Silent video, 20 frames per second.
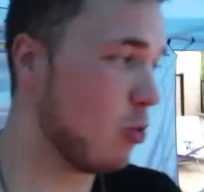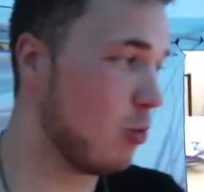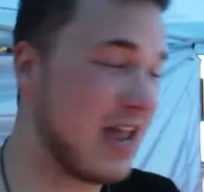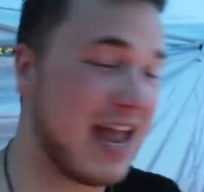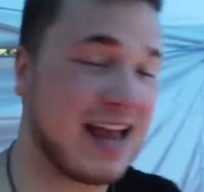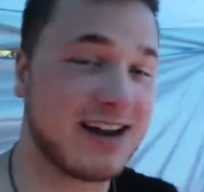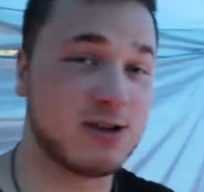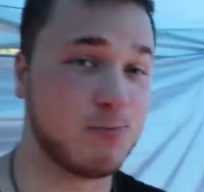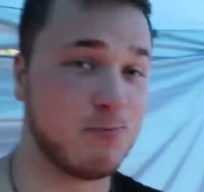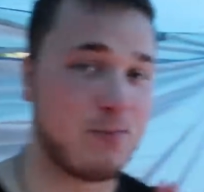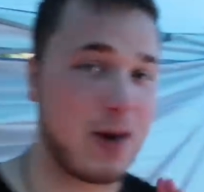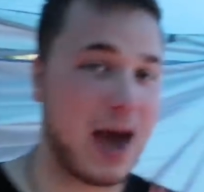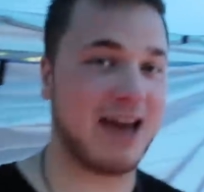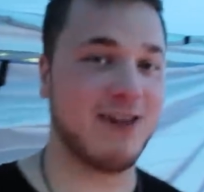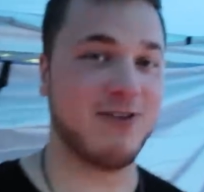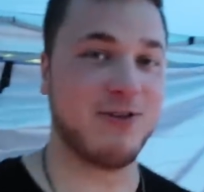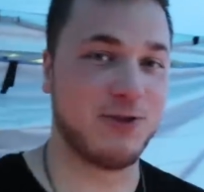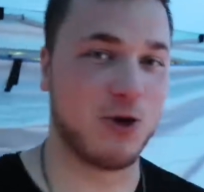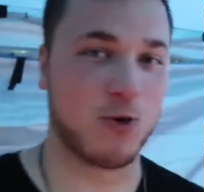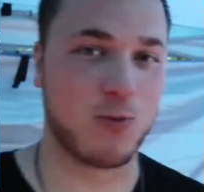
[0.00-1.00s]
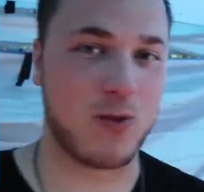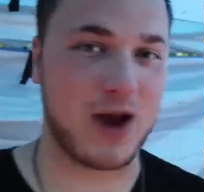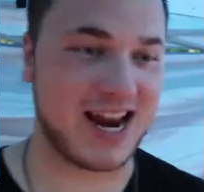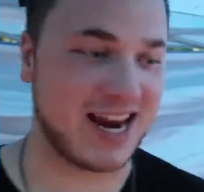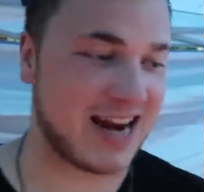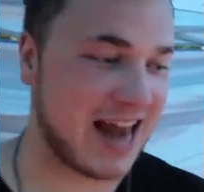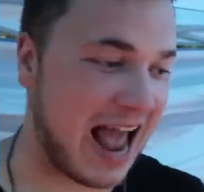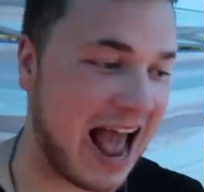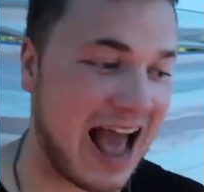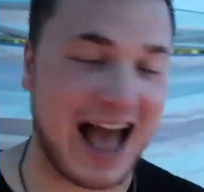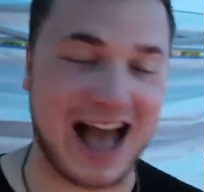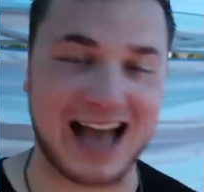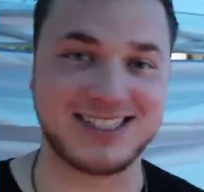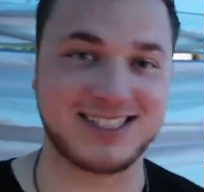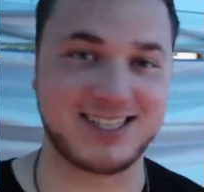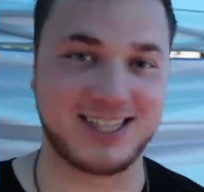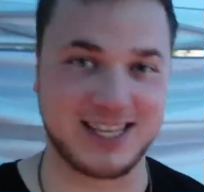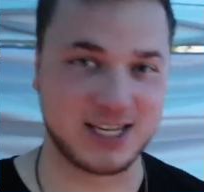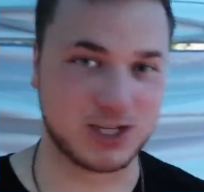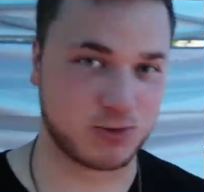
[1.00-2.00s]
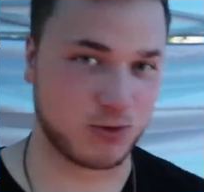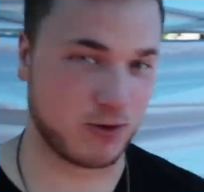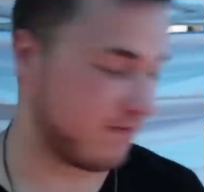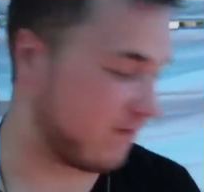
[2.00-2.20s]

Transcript: We had to battle the rain as things were